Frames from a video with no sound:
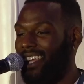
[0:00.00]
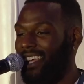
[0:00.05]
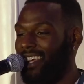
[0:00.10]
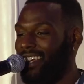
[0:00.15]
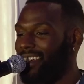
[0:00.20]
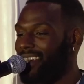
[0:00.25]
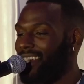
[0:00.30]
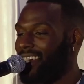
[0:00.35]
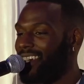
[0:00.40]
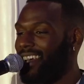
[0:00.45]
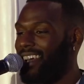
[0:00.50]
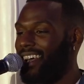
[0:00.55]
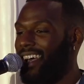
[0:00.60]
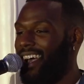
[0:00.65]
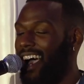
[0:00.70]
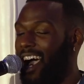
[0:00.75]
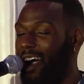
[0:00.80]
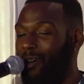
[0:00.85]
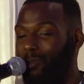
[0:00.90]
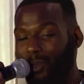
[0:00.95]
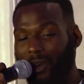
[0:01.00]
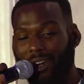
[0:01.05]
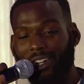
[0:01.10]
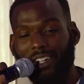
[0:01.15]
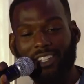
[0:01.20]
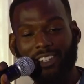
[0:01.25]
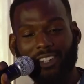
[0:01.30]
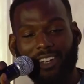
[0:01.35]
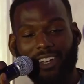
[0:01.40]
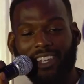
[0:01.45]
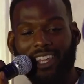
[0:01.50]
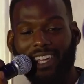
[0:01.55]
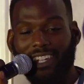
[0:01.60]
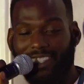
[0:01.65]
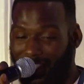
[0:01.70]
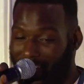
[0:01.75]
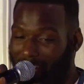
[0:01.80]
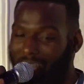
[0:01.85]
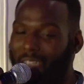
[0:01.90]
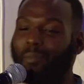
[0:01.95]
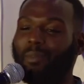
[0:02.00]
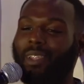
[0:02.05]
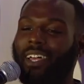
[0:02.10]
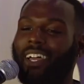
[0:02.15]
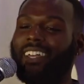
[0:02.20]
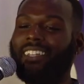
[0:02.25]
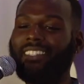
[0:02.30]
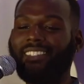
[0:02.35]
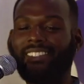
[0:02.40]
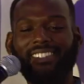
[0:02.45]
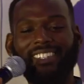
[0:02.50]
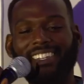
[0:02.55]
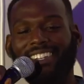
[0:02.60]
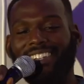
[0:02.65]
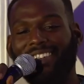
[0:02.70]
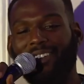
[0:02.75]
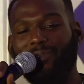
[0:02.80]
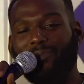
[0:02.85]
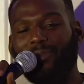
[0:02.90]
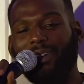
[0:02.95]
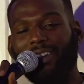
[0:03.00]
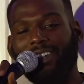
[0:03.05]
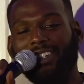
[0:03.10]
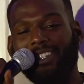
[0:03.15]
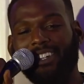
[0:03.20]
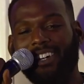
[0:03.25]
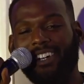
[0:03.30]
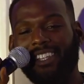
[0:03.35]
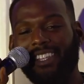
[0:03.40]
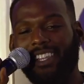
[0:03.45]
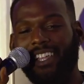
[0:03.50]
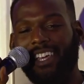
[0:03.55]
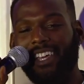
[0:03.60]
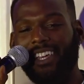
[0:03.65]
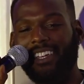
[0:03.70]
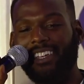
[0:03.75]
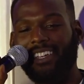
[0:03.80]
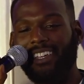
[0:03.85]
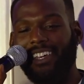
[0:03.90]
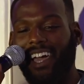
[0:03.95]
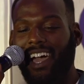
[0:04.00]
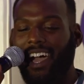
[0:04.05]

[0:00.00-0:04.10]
like, I'm working on like timelines, and I'm working on like,